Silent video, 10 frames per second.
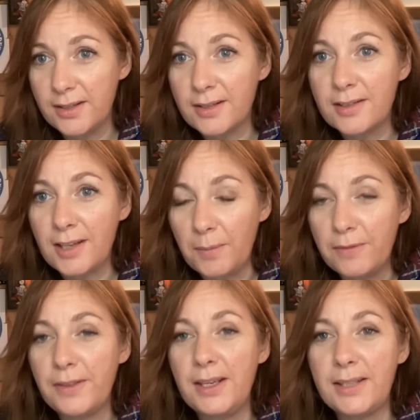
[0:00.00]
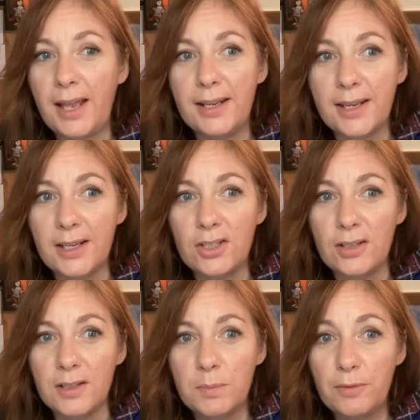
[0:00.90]
to some of these
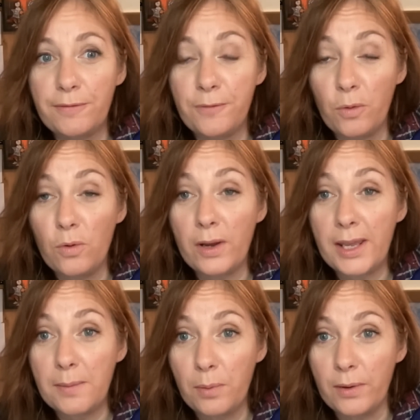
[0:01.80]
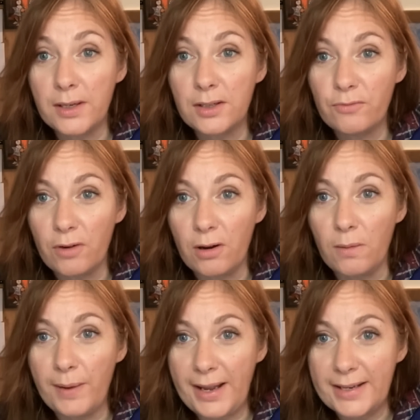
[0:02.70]
allegations before he appointed
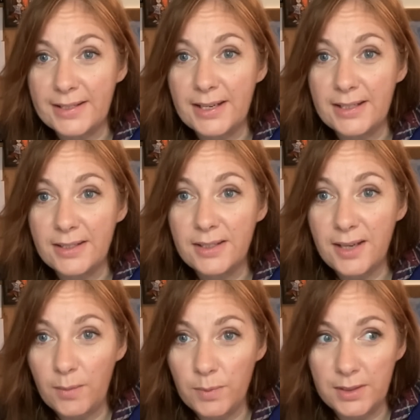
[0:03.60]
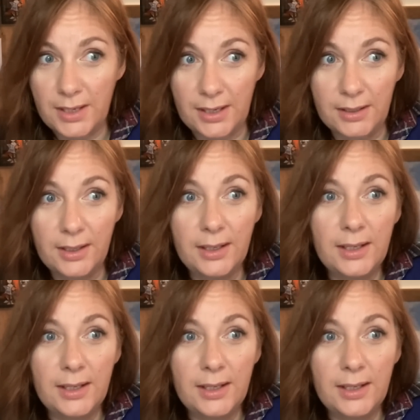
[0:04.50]
Raab as his deputy.